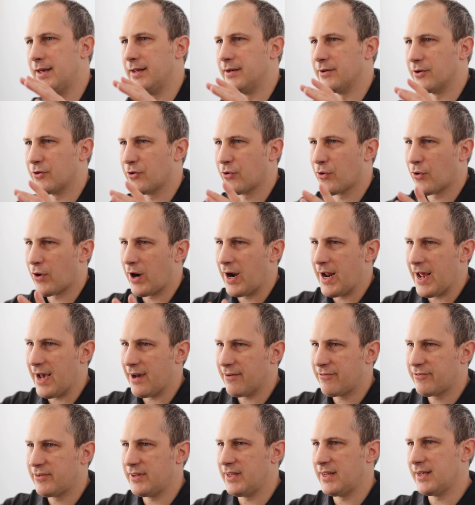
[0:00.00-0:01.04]
and
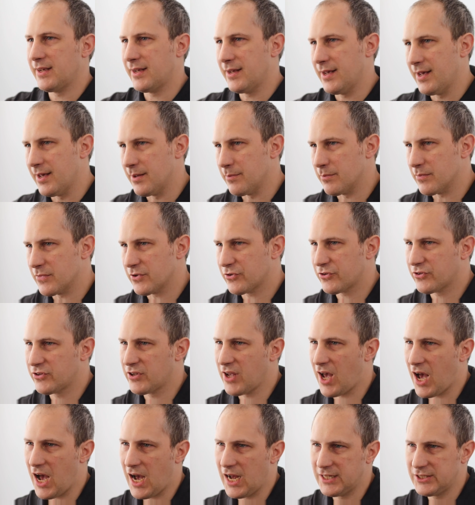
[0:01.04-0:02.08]
crafting and
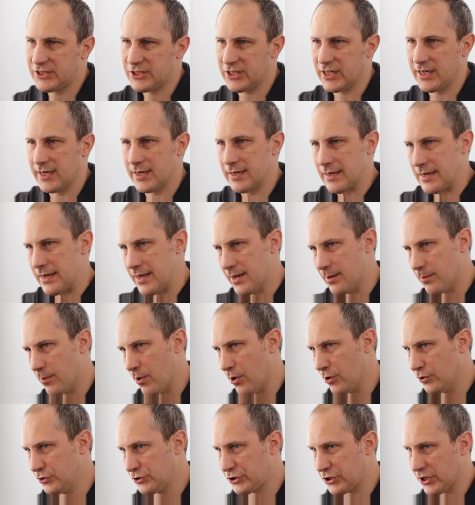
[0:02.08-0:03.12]
massaging
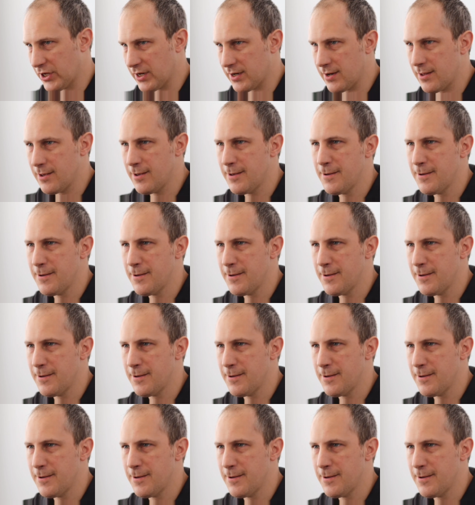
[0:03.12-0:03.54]
emotion,